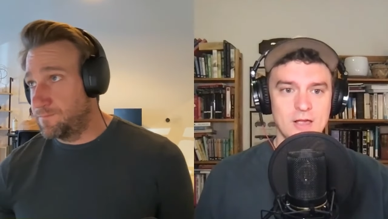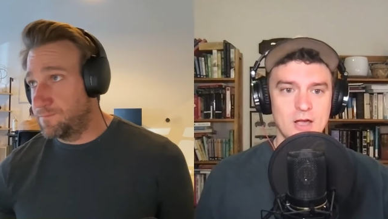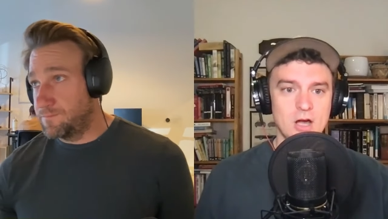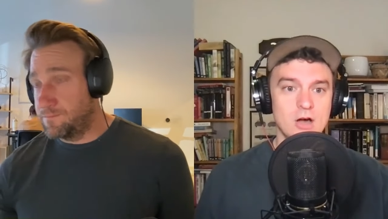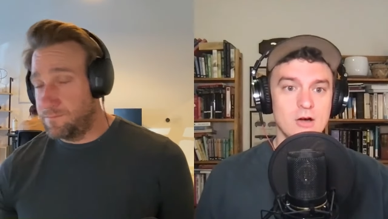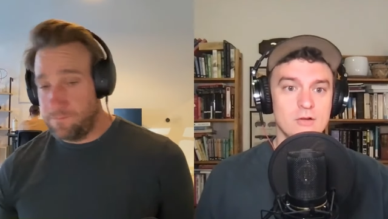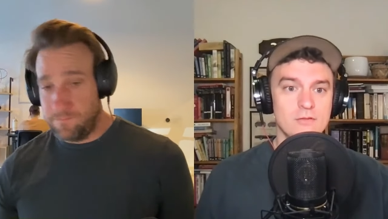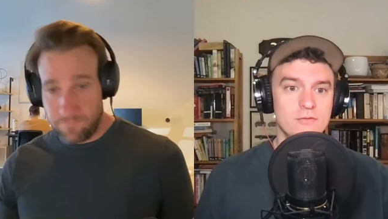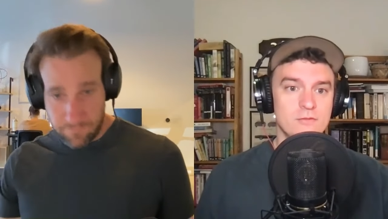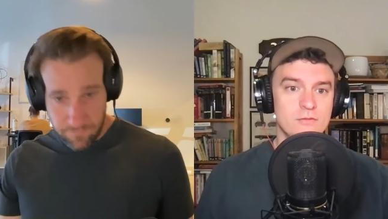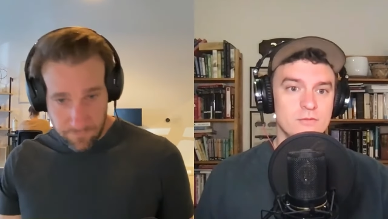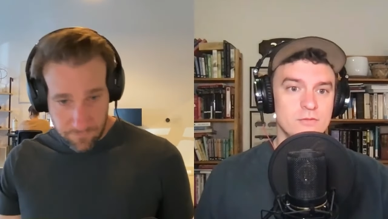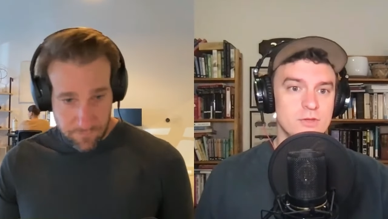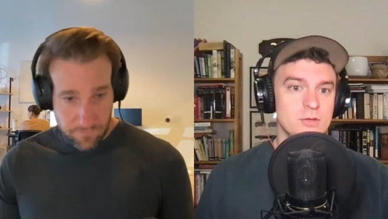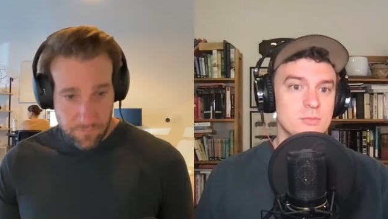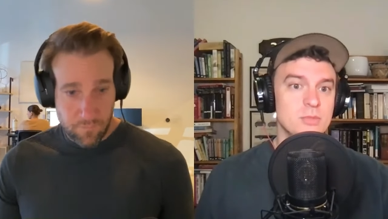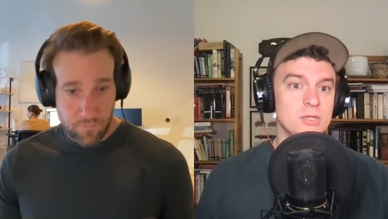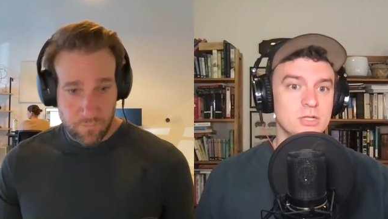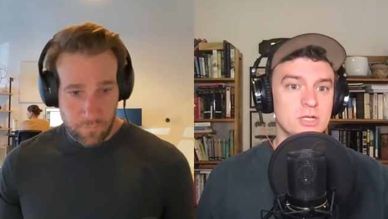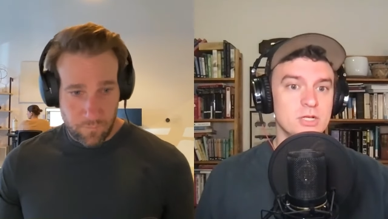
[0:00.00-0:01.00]
Speaker 1: of the
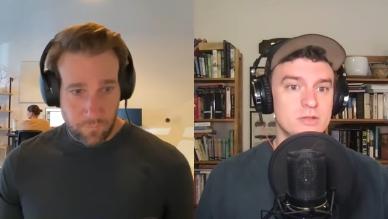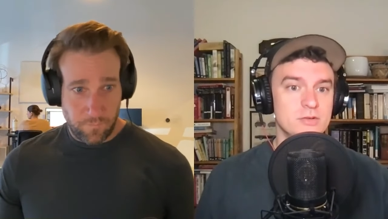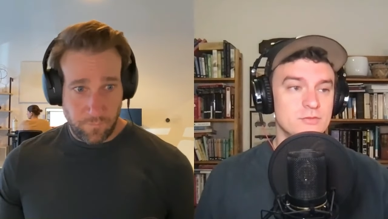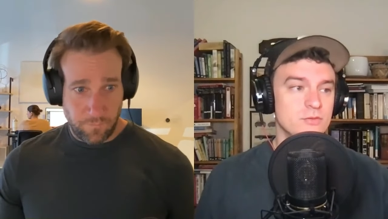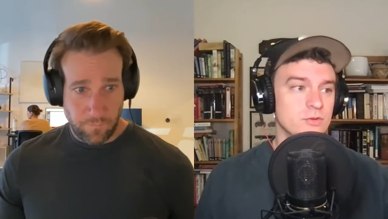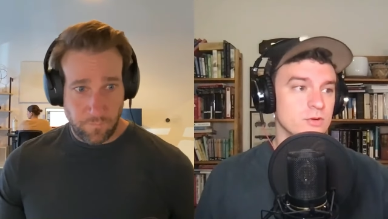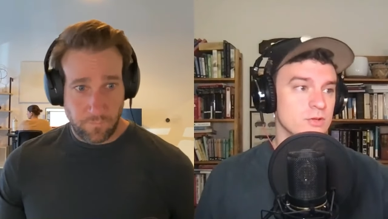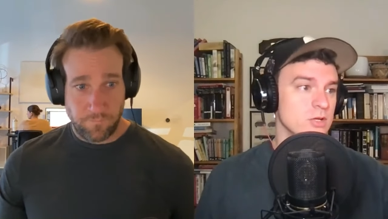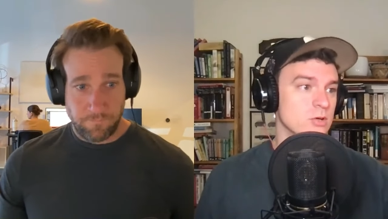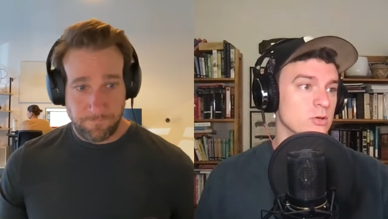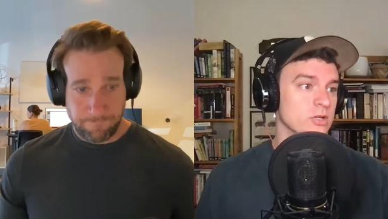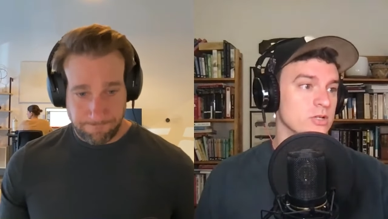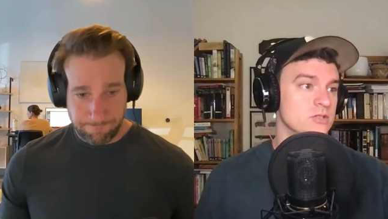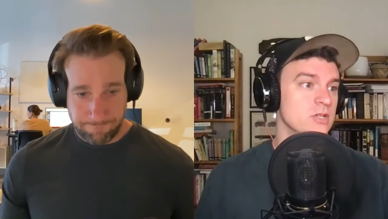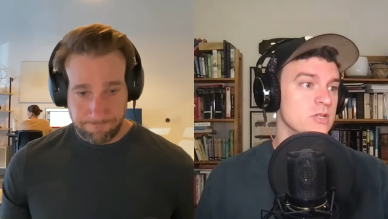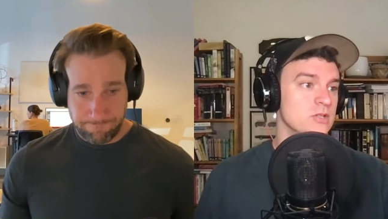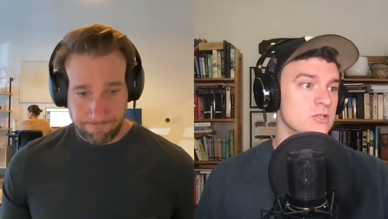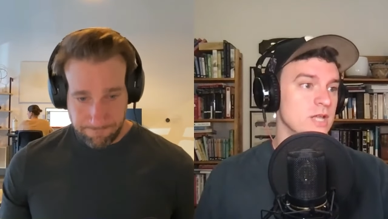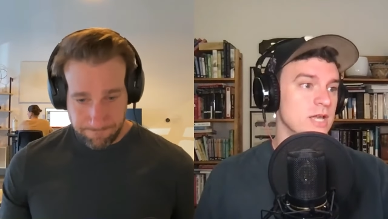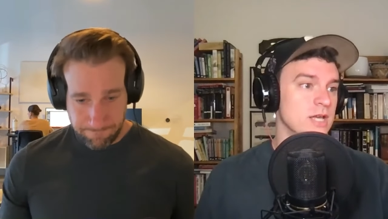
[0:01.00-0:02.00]
ability to, for the
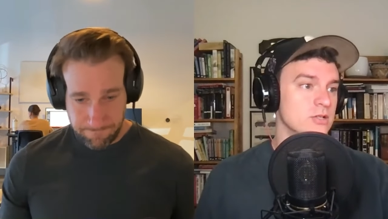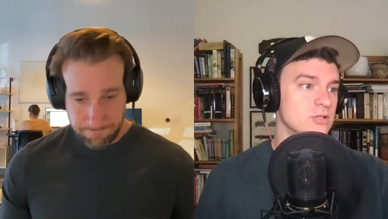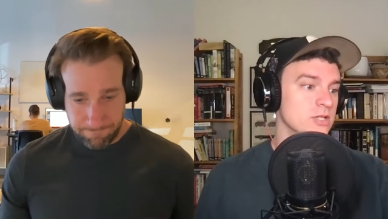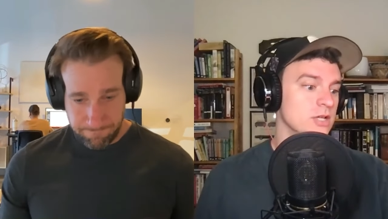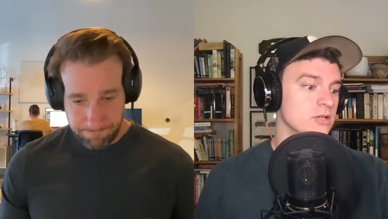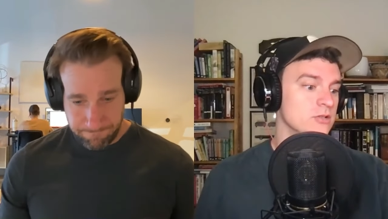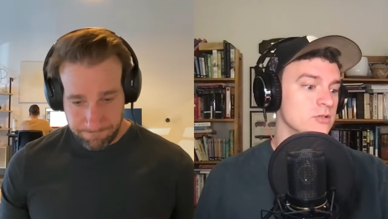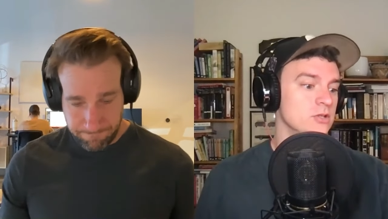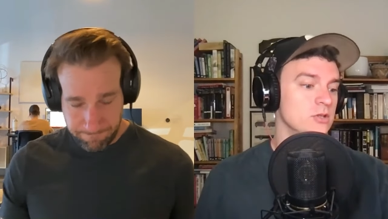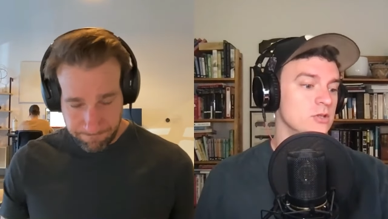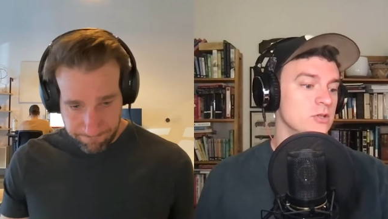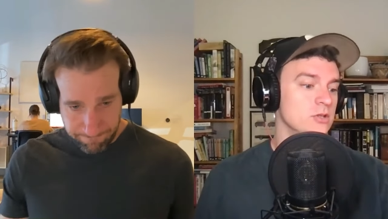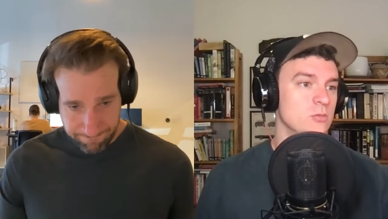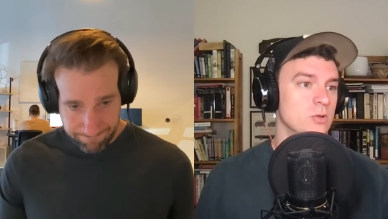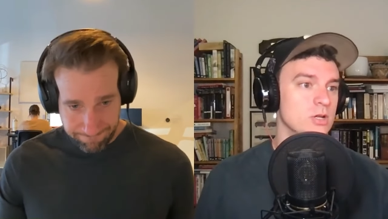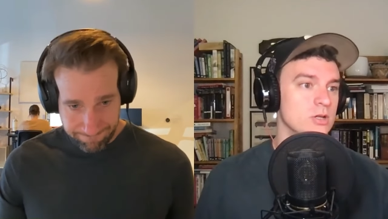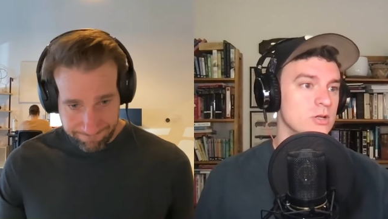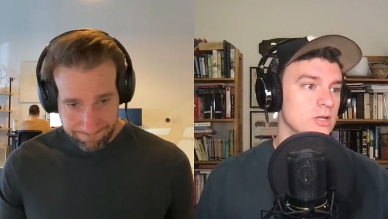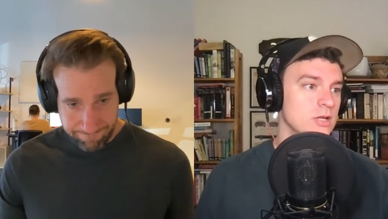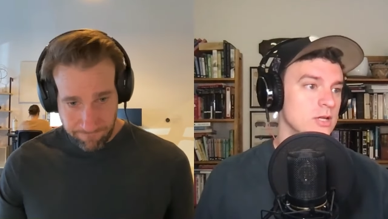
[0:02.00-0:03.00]
organization to actually execute on
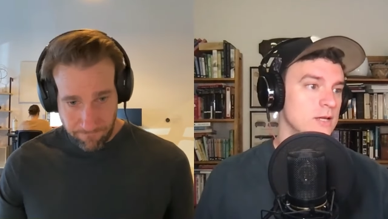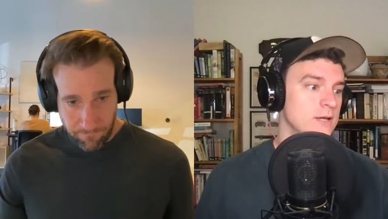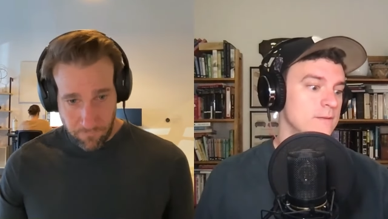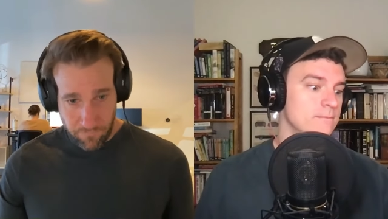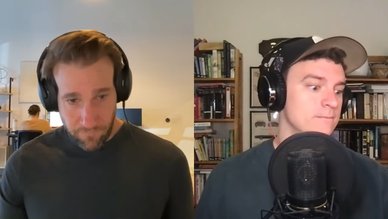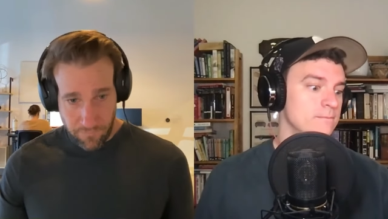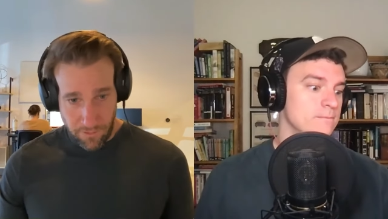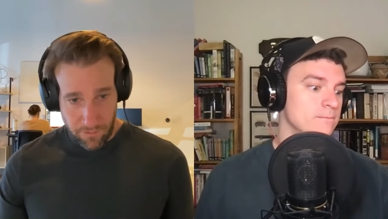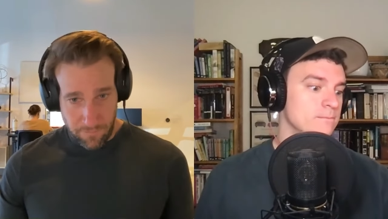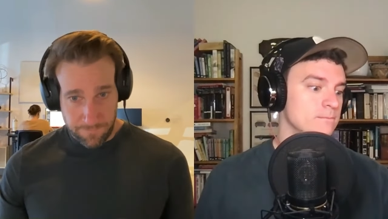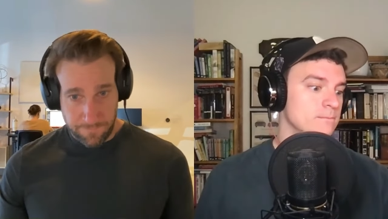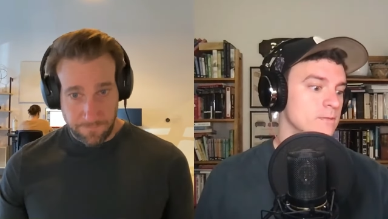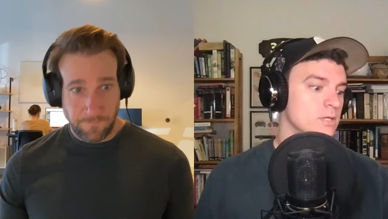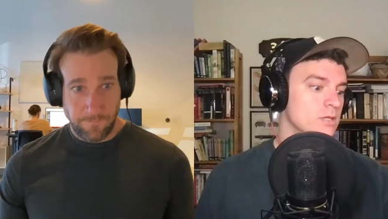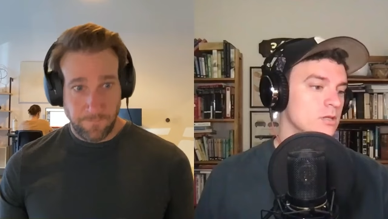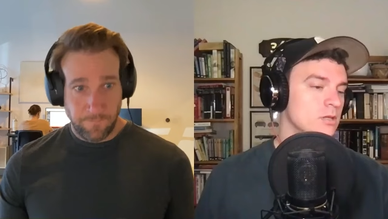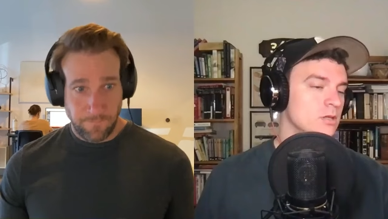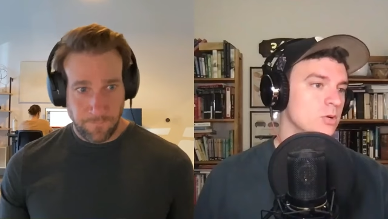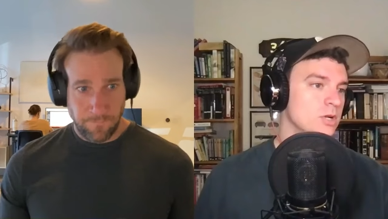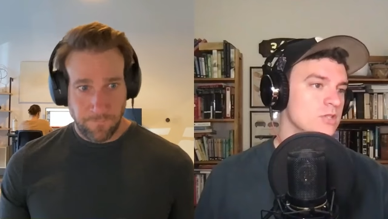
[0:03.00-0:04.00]
what um,
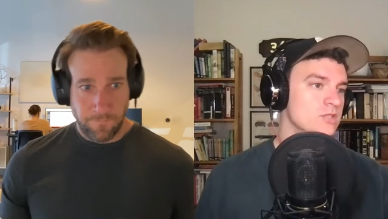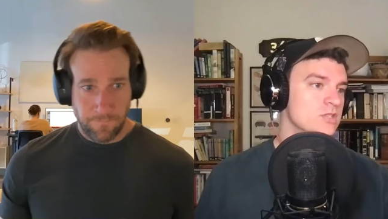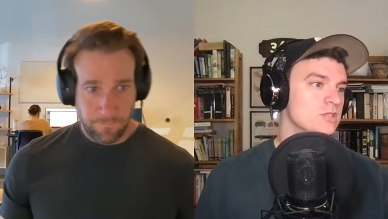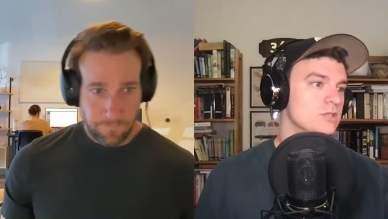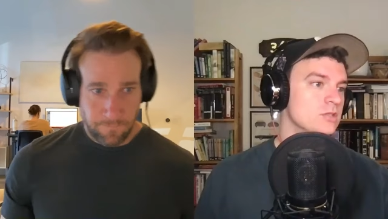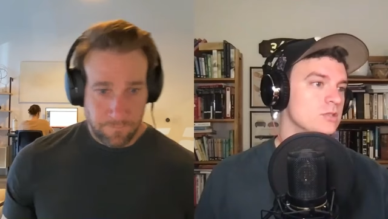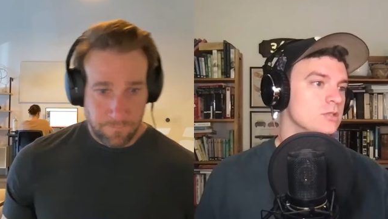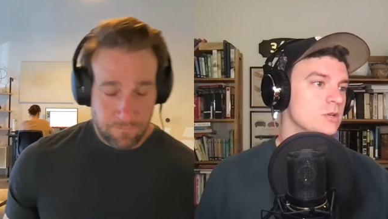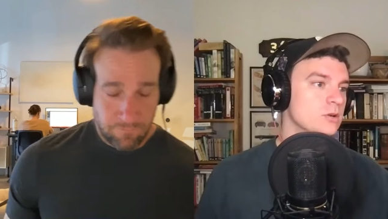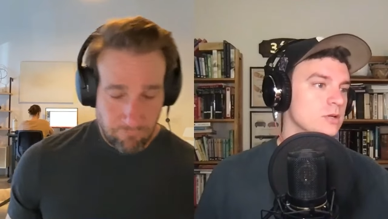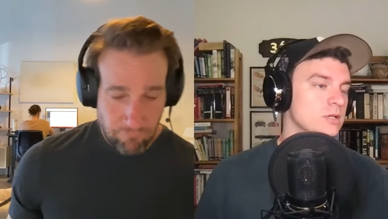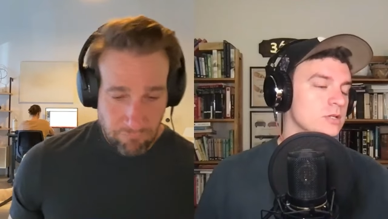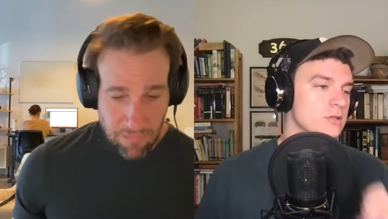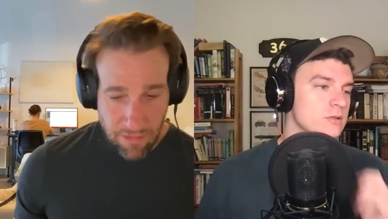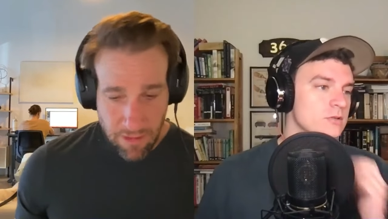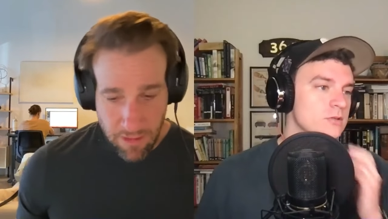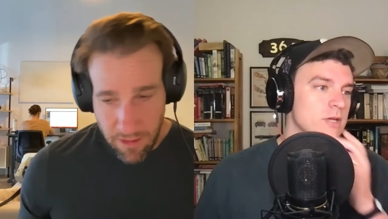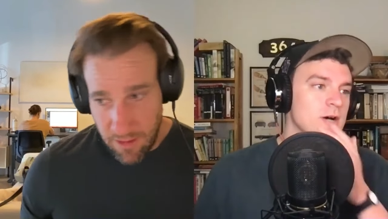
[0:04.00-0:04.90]
what it says it's going to.